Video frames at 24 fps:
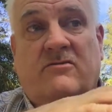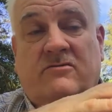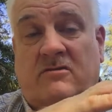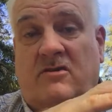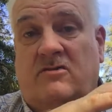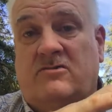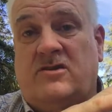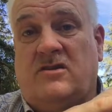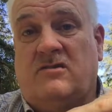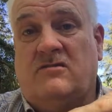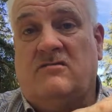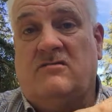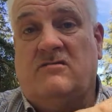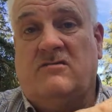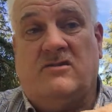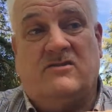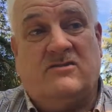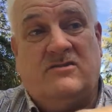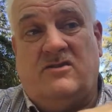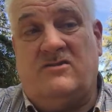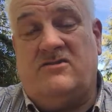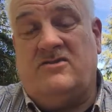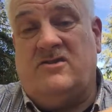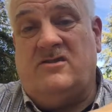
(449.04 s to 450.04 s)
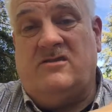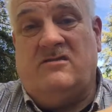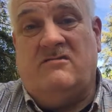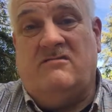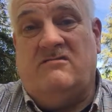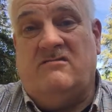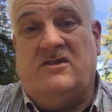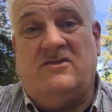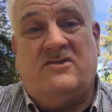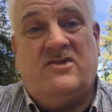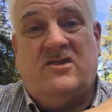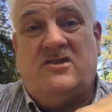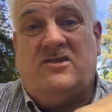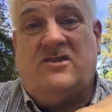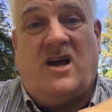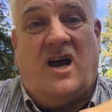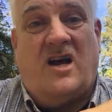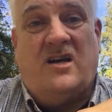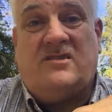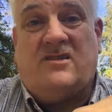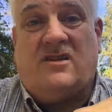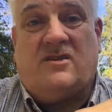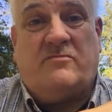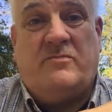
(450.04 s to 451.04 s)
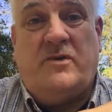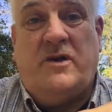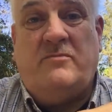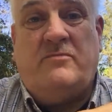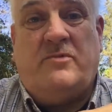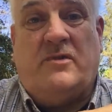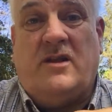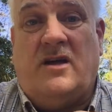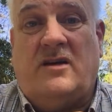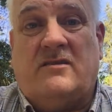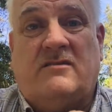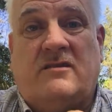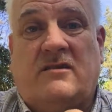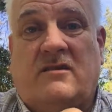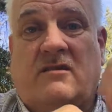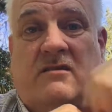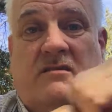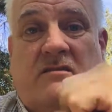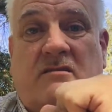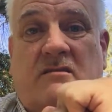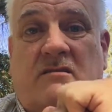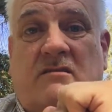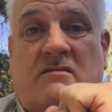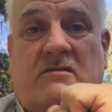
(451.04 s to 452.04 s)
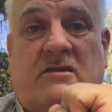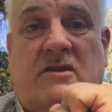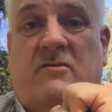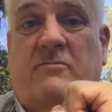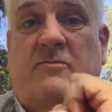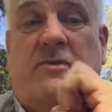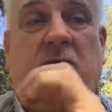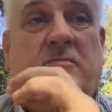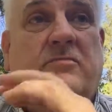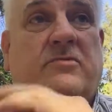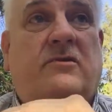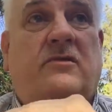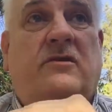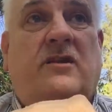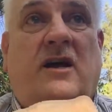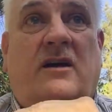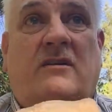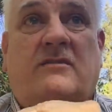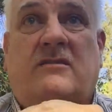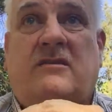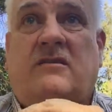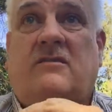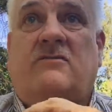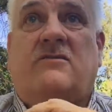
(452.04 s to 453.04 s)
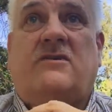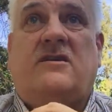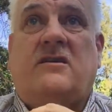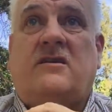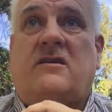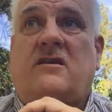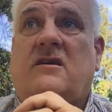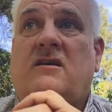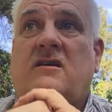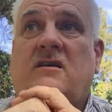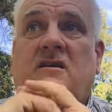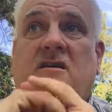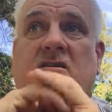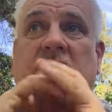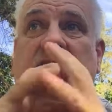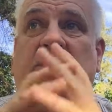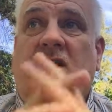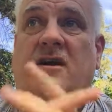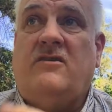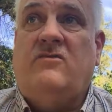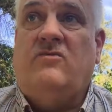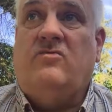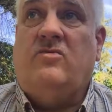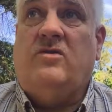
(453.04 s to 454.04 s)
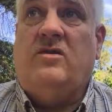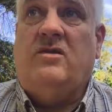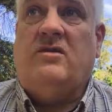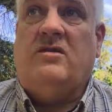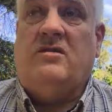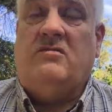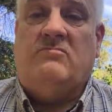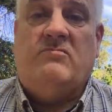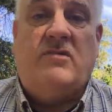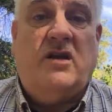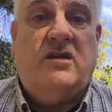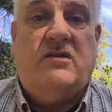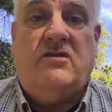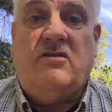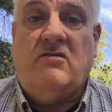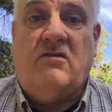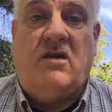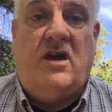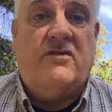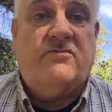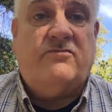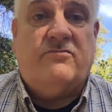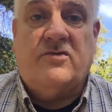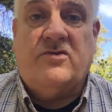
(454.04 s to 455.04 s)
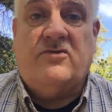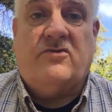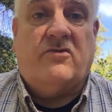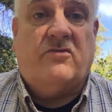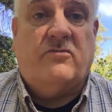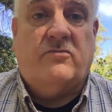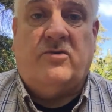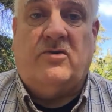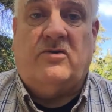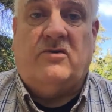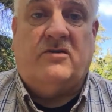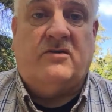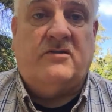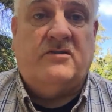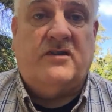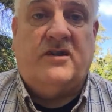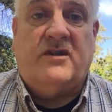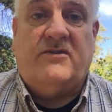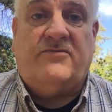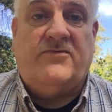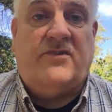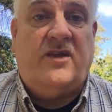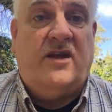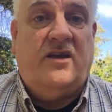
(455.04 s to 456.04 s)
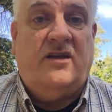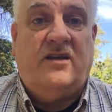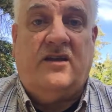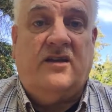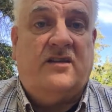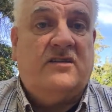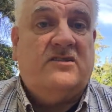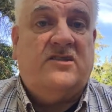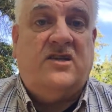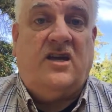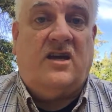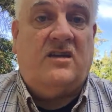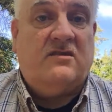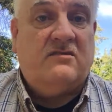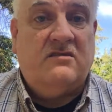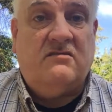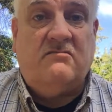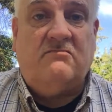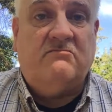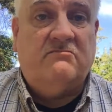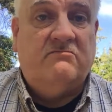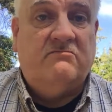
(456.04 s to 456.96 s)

There's just toxic people out there. There are people out there that will make your life miserable if they get a chance.